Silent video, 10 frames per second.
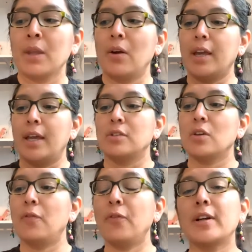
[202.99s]
Okay,
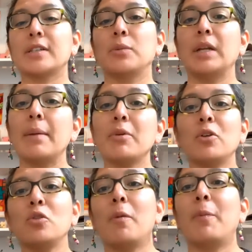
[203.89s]
so first, when I'm
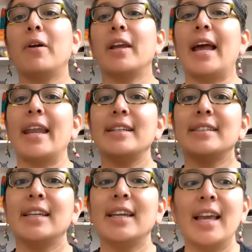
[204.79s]
going to a party and I
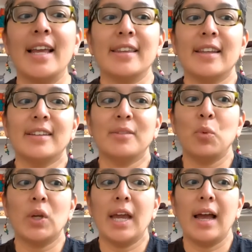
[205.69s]
see that
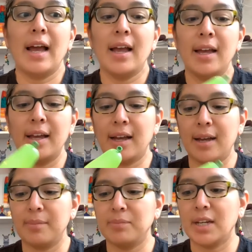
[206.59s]
we
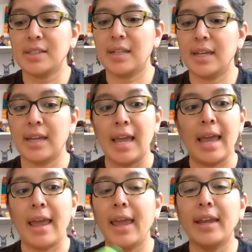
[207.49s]
um, there is like
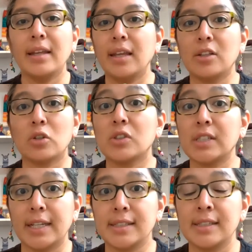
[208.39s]
eight kids or
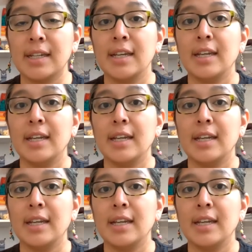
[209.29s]
six,